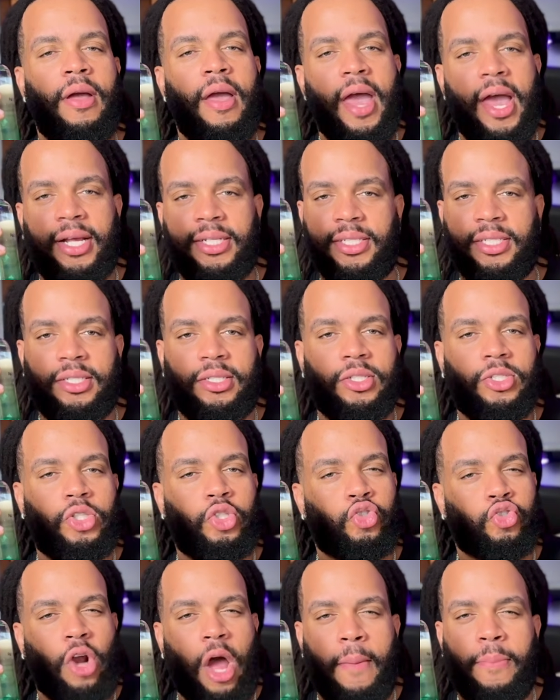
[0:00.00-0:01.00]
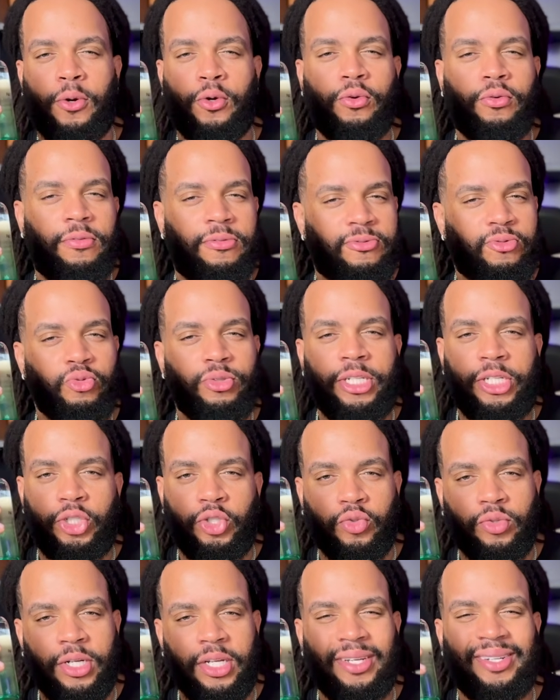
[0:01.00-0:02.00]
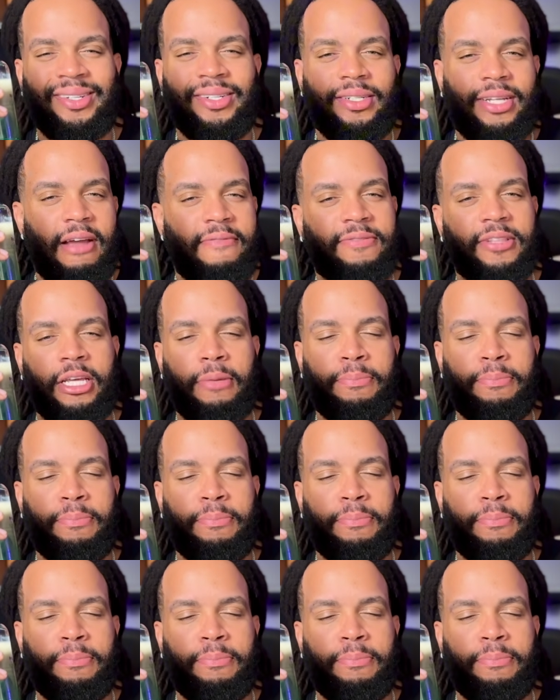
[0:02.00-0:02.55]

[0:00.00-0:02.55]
essence, tropical fruity drink. It definitely